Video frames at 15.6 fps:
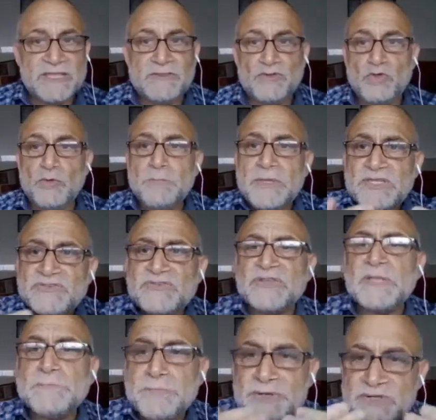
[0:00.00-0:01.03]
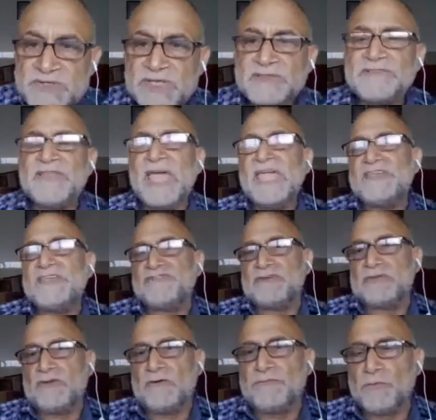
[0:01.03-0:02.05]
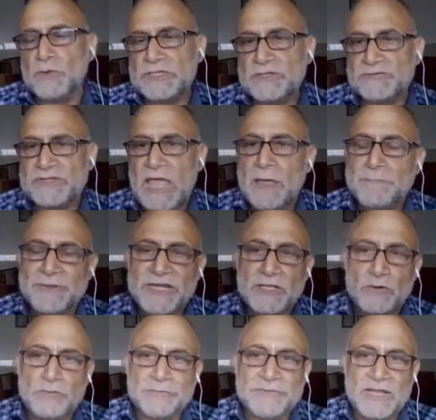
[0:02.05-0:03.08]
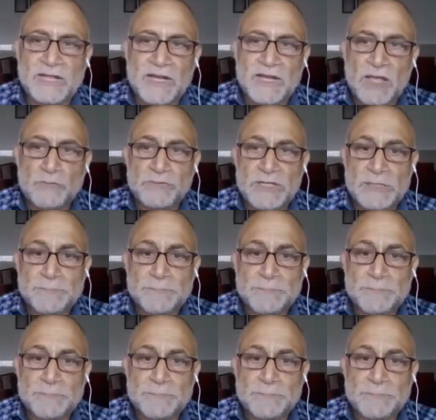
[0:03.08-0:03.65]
to misrepresentation of what was happening on the ground in